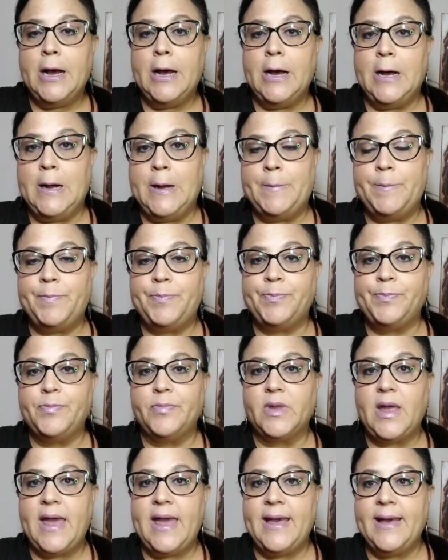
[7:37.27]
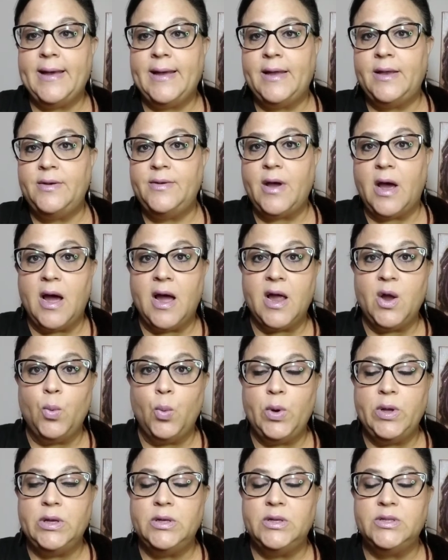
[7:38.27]
Um, and I
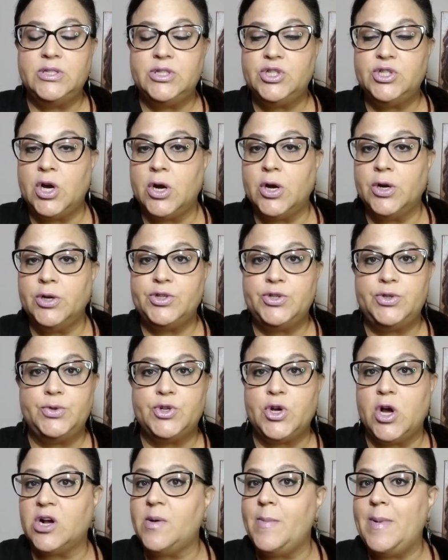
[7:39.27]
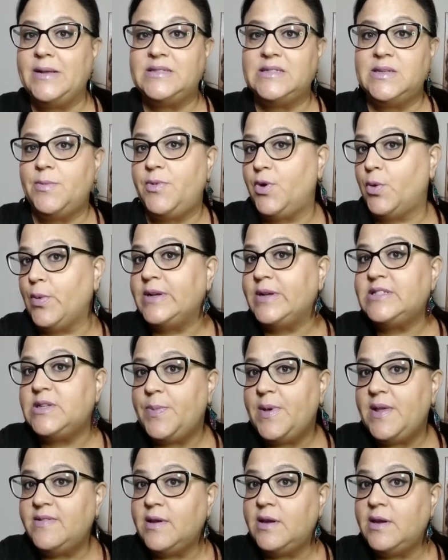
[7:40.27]
will start to talk about some of the
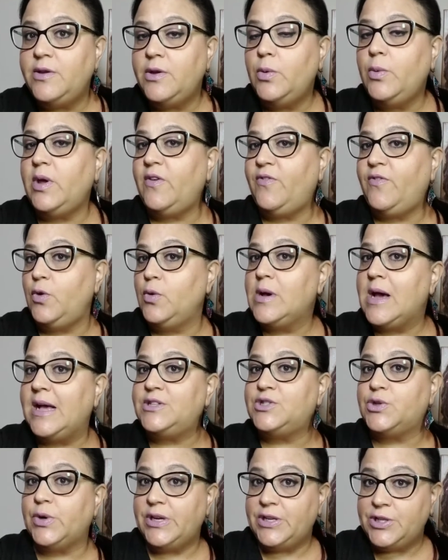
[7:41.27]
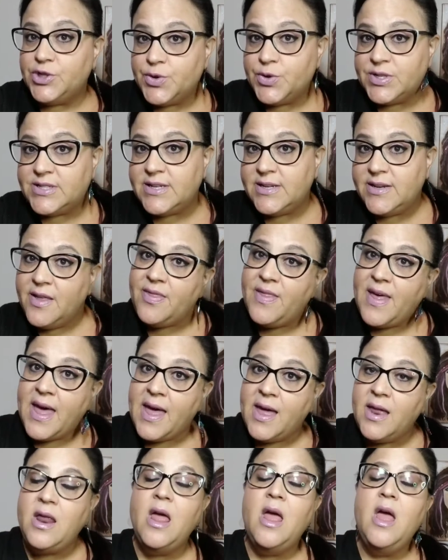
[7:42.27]
recipes I do. If you guys are interested in
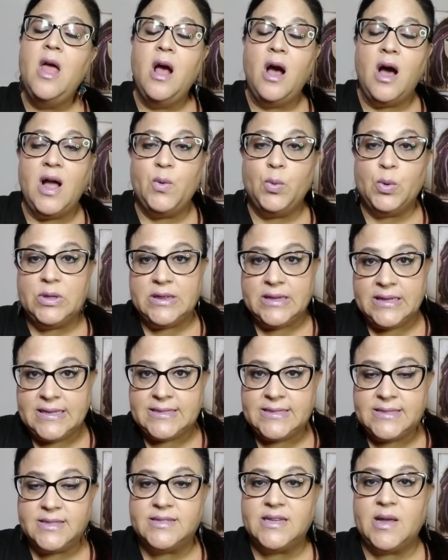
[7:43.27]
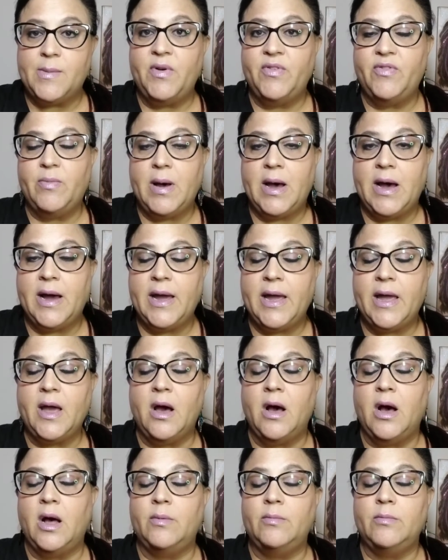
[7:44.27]
that, I will list some of my
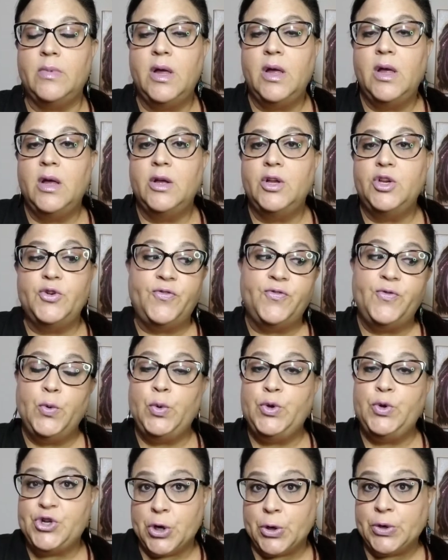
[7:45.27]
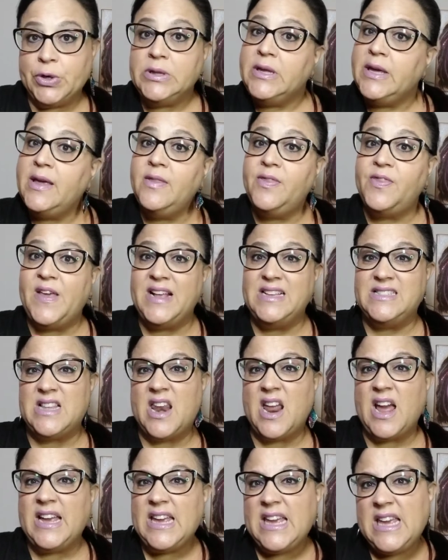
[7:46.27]
um, food journaling, things
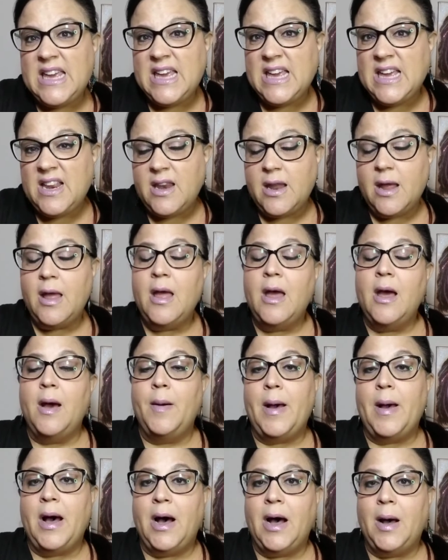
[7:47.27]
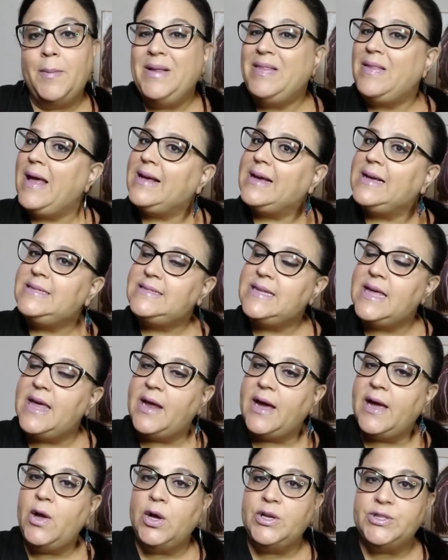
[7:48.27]
that I eat. Um, but like I said,
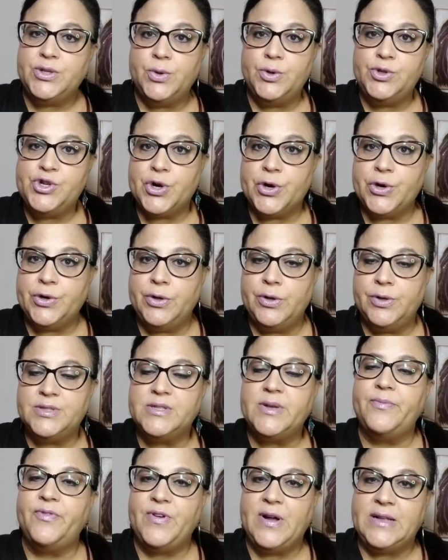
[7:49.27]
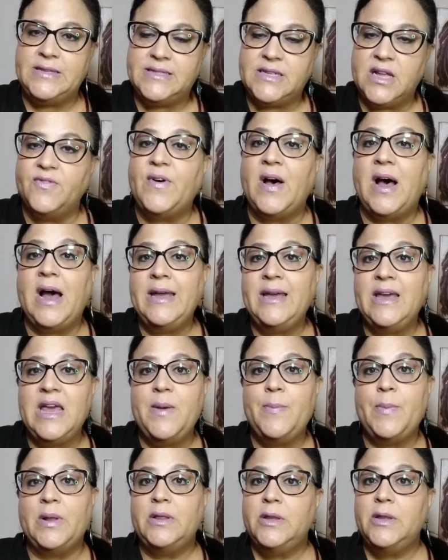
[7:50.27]
I also journal some fun stuff. I
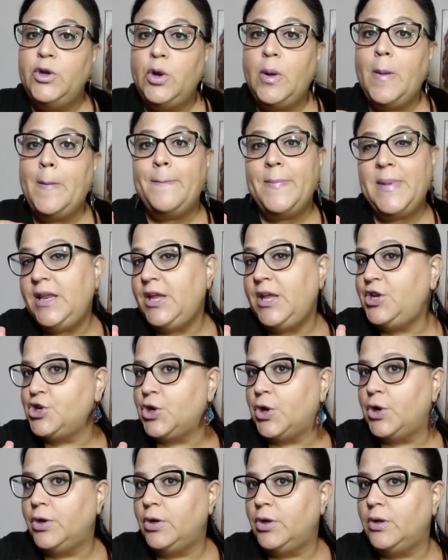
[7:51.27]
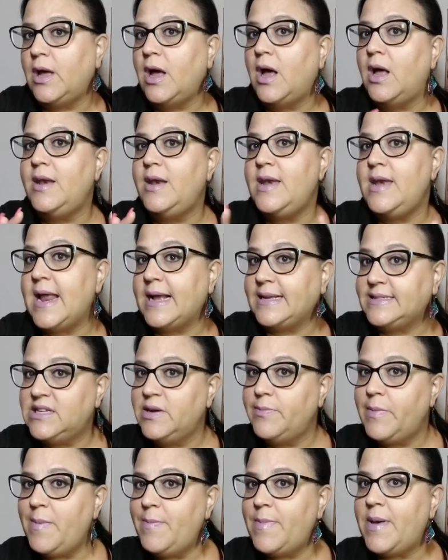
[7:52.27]
keep a little mini journal next
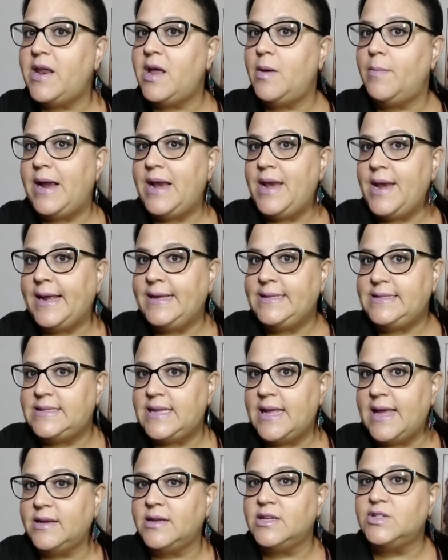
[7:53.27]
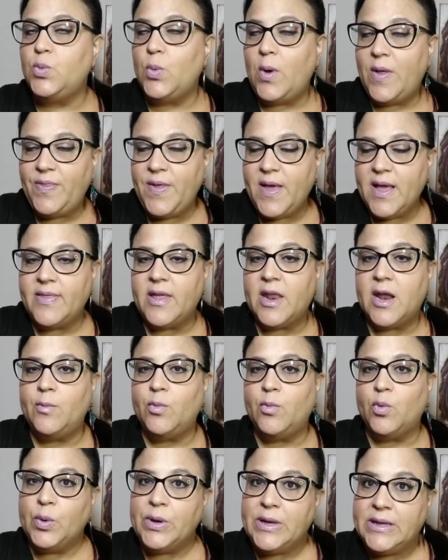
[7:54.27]
to my bed on my nightstand because one thing that
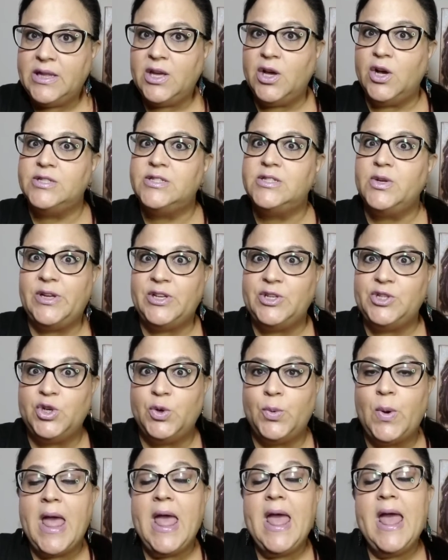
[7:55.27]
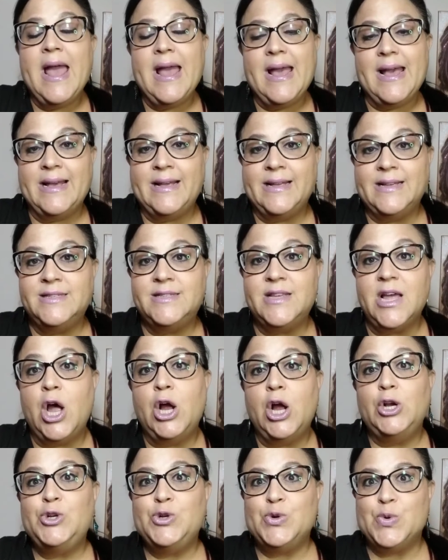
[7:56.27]
I'm really also into is
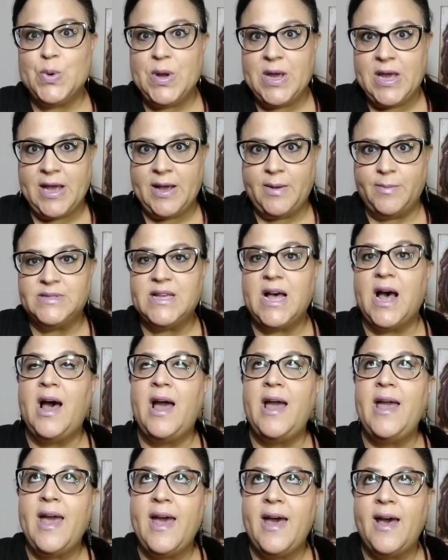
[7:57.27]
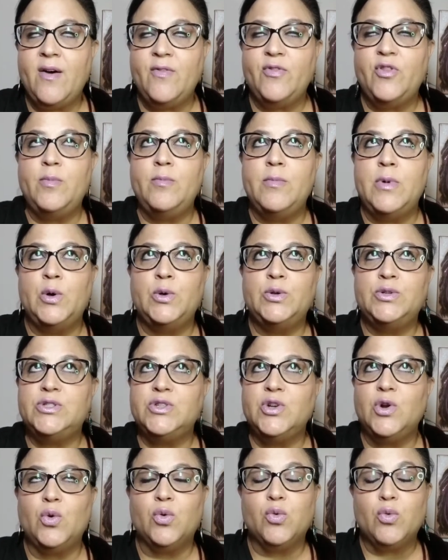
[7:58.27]
dreams. I have the
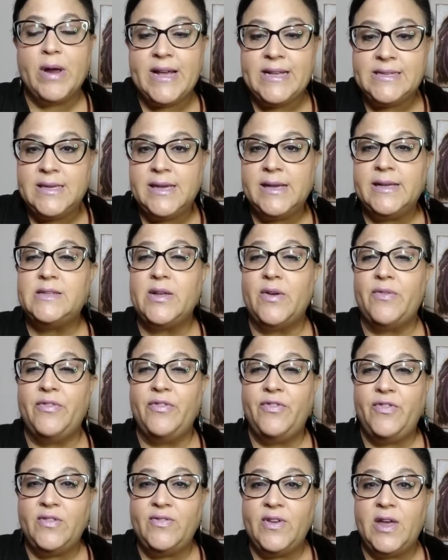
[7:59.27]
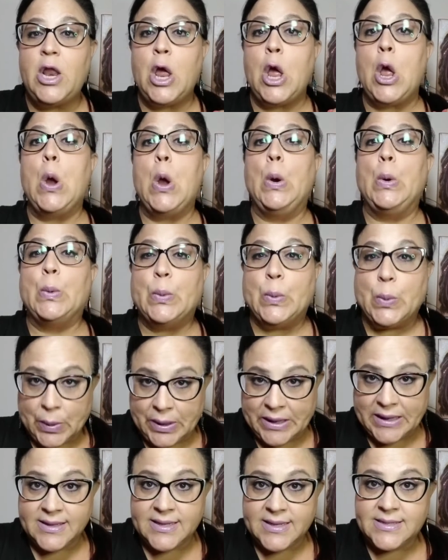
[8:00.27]
most craziest, vivid,
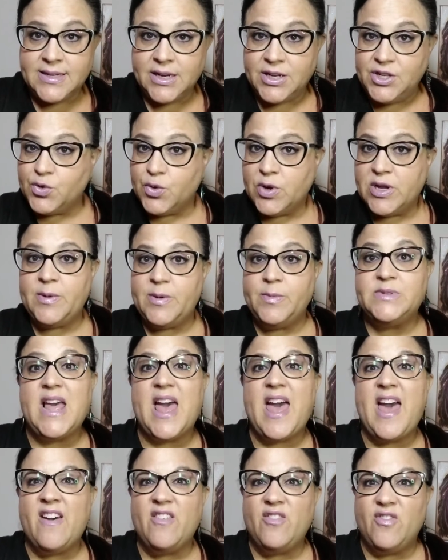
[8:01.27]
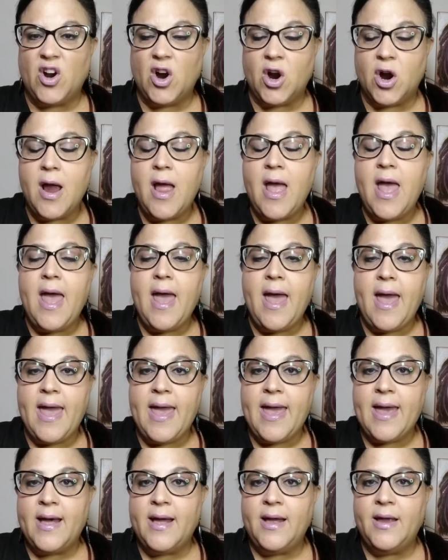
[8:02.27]
realistic dreams ever.
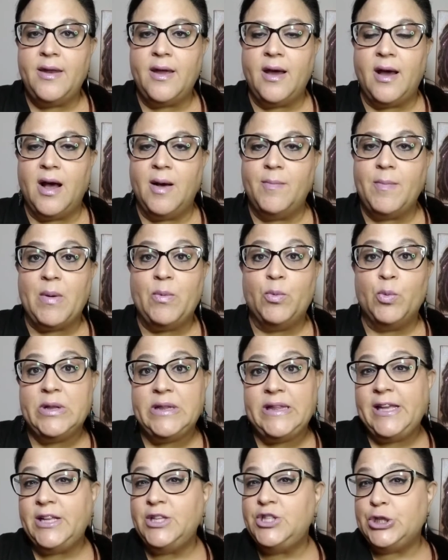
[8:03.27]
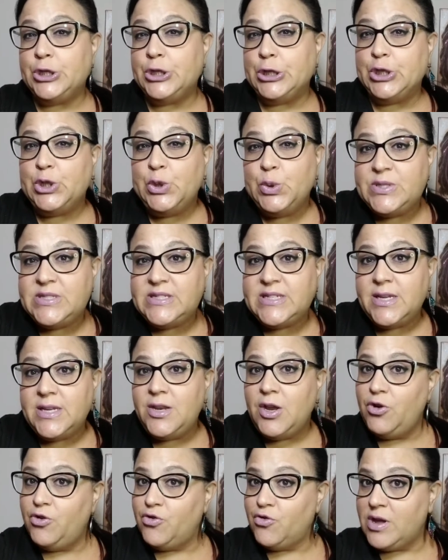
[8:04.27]
And um, I'm really into
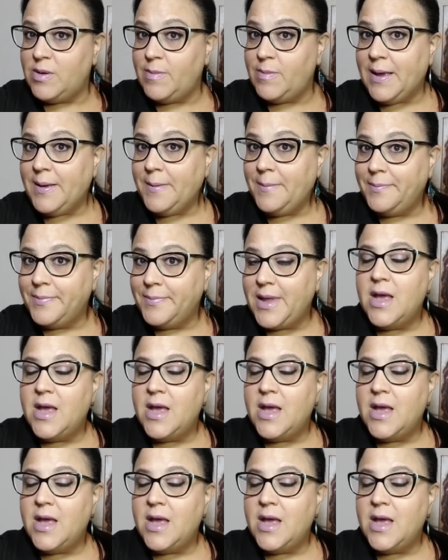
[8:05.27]
lucid dreaming.